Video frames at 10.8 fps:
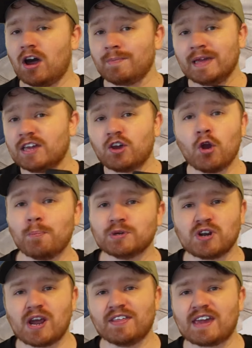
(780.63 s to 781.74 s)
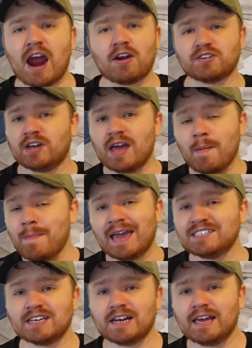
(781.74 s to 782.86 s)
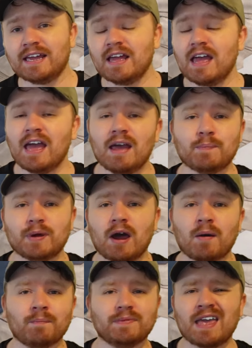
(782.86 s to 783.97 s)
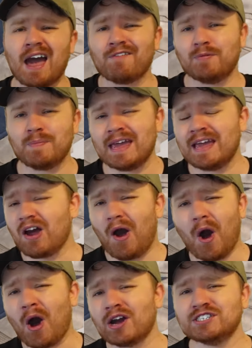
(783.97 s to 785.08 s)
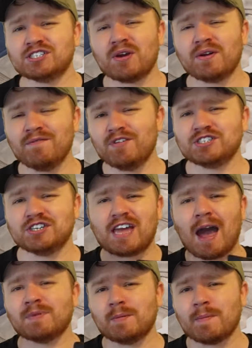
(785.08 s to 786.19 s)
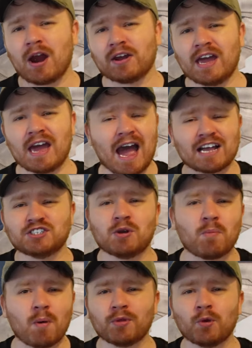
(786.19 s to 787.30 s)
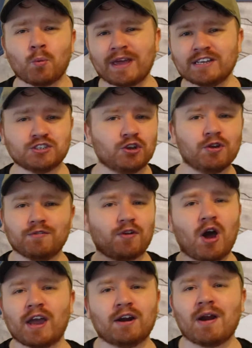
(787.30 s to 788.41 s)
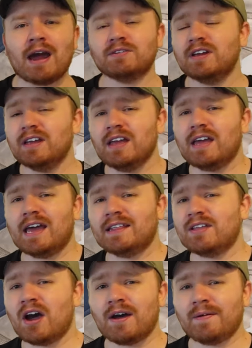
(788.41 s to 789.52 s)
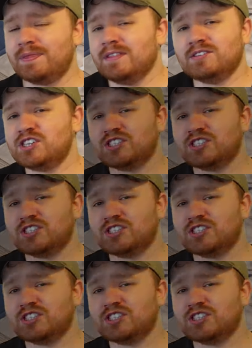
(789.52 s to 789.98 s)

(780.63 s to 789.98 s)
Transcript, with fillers: he could portray the character amazingly. But um, yeah, for me, I just don't envision Captain America as someone with a wingsuit flying around. And uh, just a